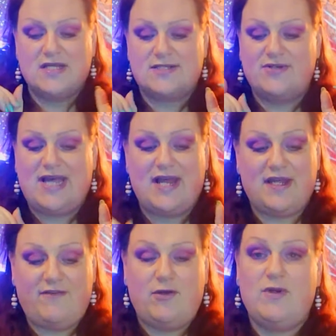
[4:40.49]
So again,
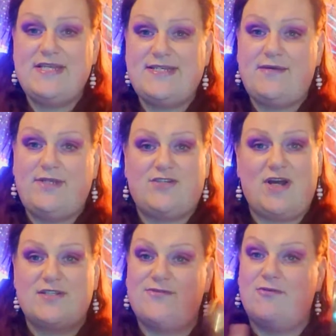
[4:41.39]
if you want to see me
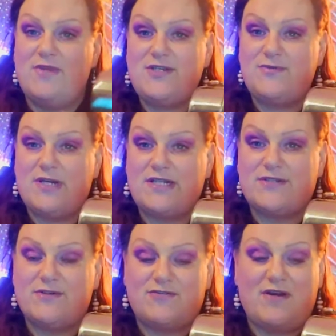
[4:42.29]
transform this one
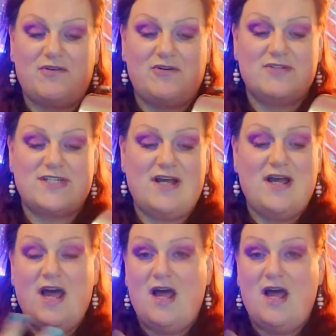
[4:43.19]
into a travel altar,